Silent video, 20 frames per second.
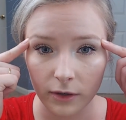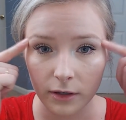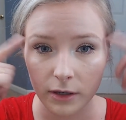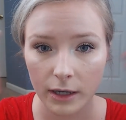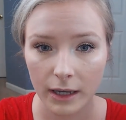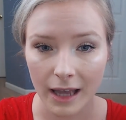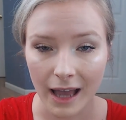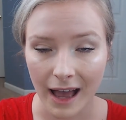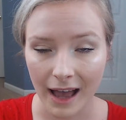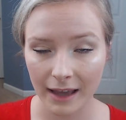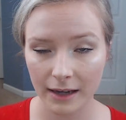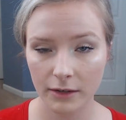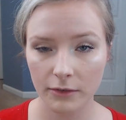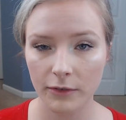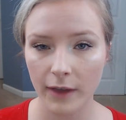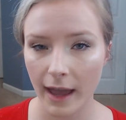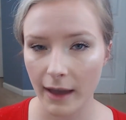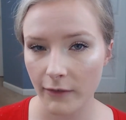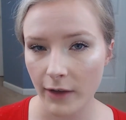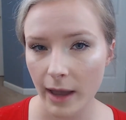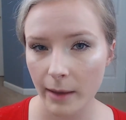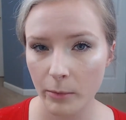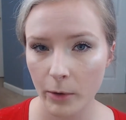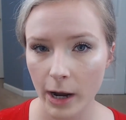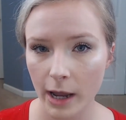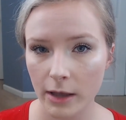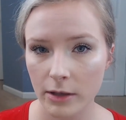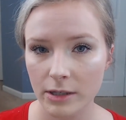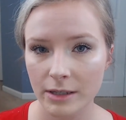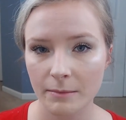kind of have
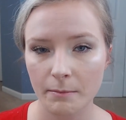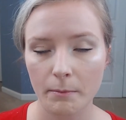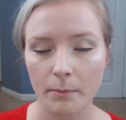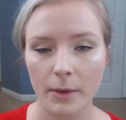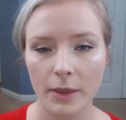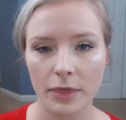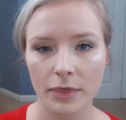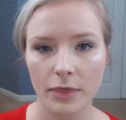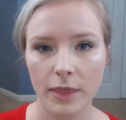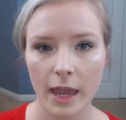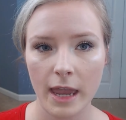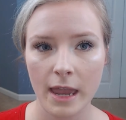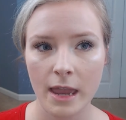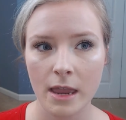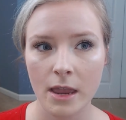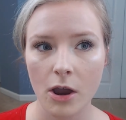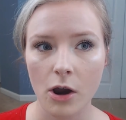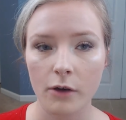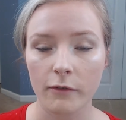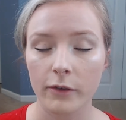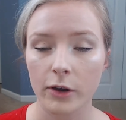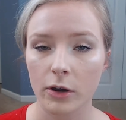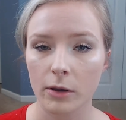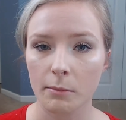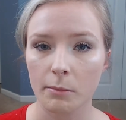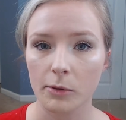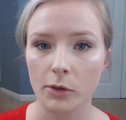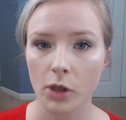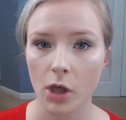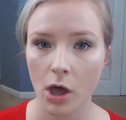eyebrows, but they are very
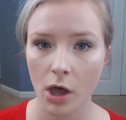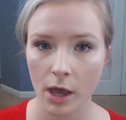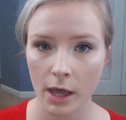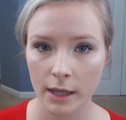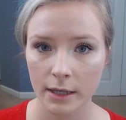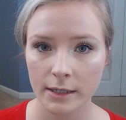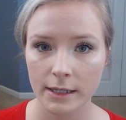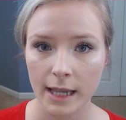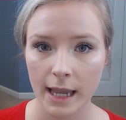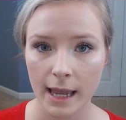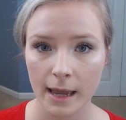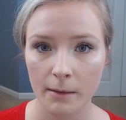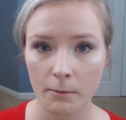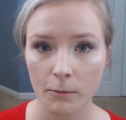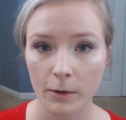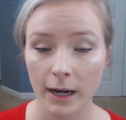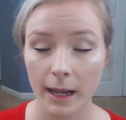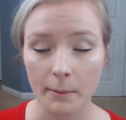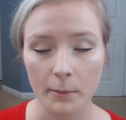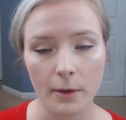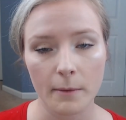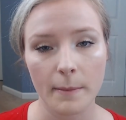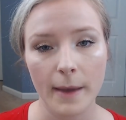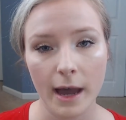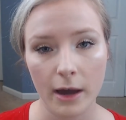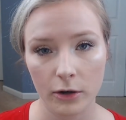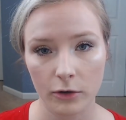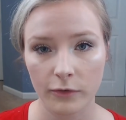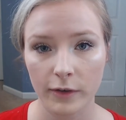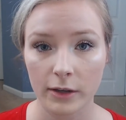blonde, and when I put
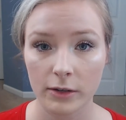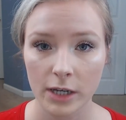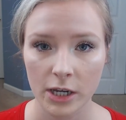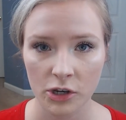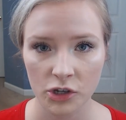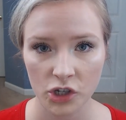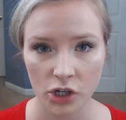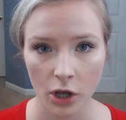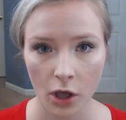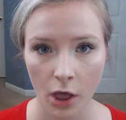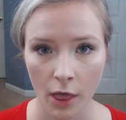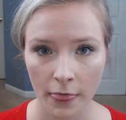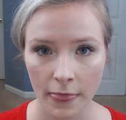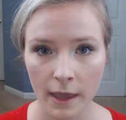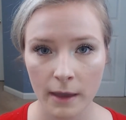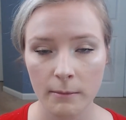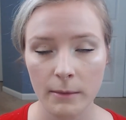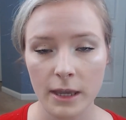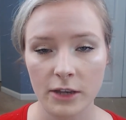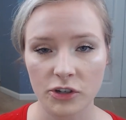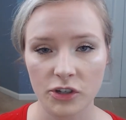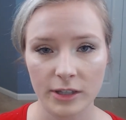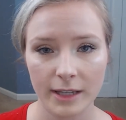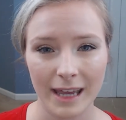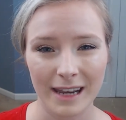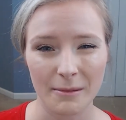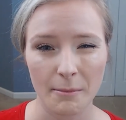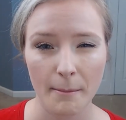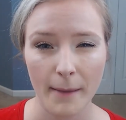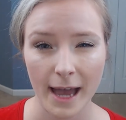powder foundation on them, it just
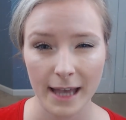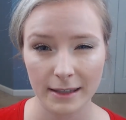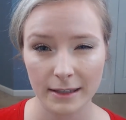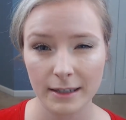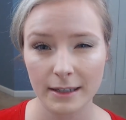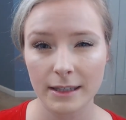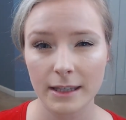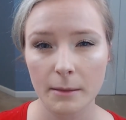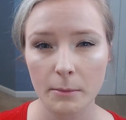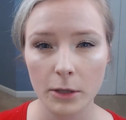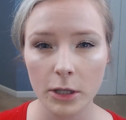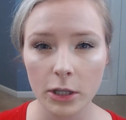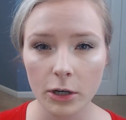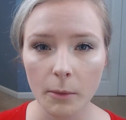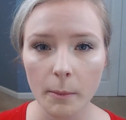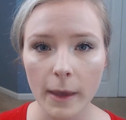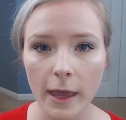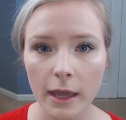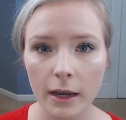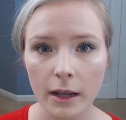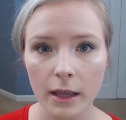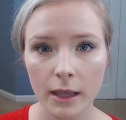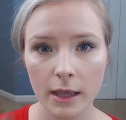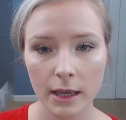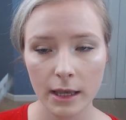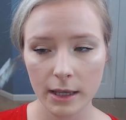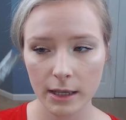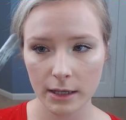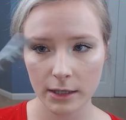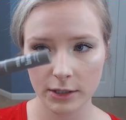kind of masks them a little bit.
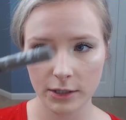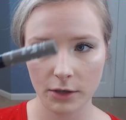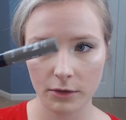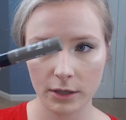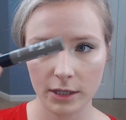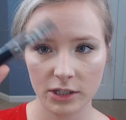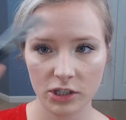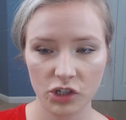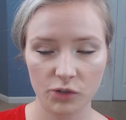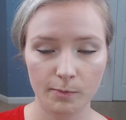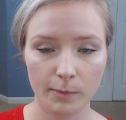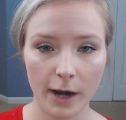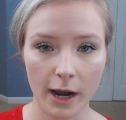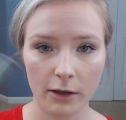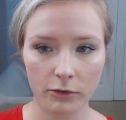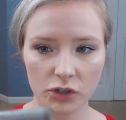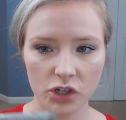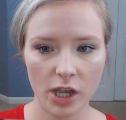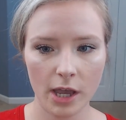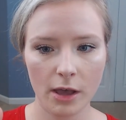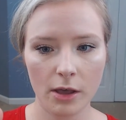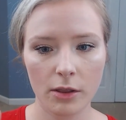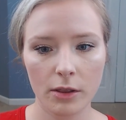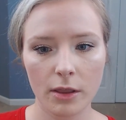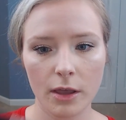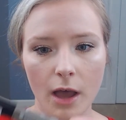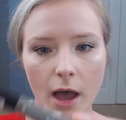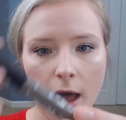So this brow gel